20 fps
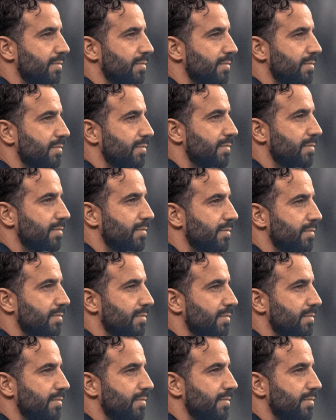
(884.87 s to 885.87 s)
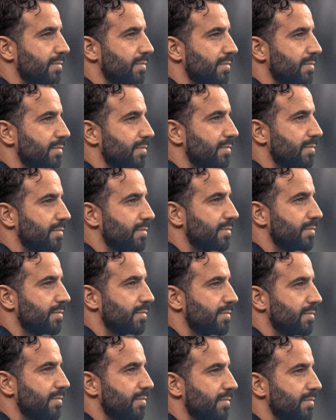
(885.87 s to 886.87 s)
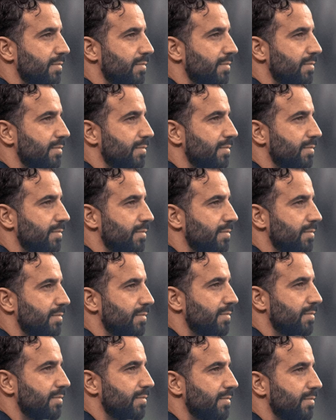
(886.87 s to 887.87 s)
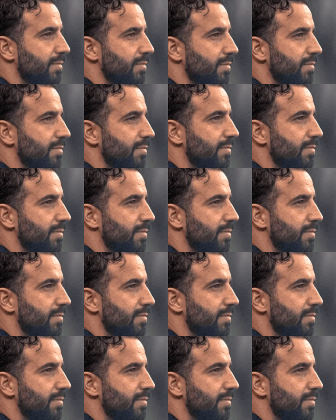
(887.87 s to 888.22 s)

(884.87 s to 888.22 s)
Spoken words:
(not speaking)